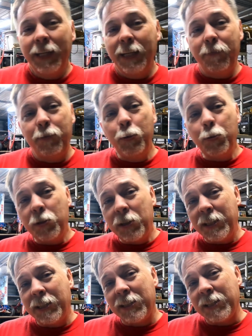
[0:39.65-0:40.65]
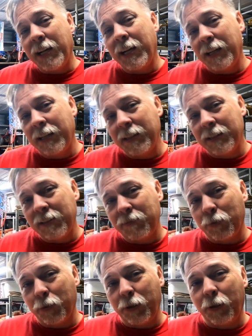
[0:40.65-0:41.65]
If you see a sign
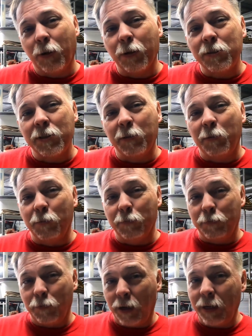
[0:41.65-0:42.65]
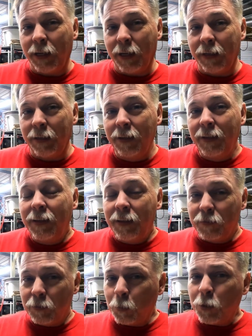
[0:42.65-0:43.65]
for a yard sale on Friday,
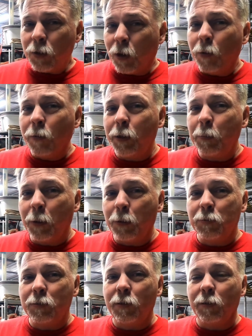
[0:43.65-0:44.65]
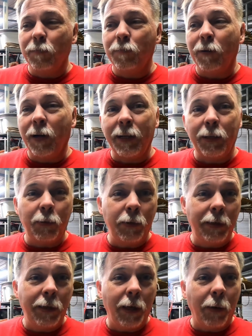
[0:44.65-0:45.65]
if someone's already posted it on Friday, you
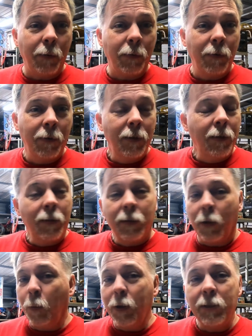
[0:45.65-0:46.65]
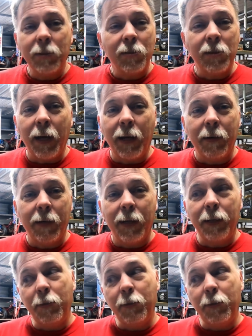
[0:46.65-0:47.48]
need to go. Don't wait till Saturday.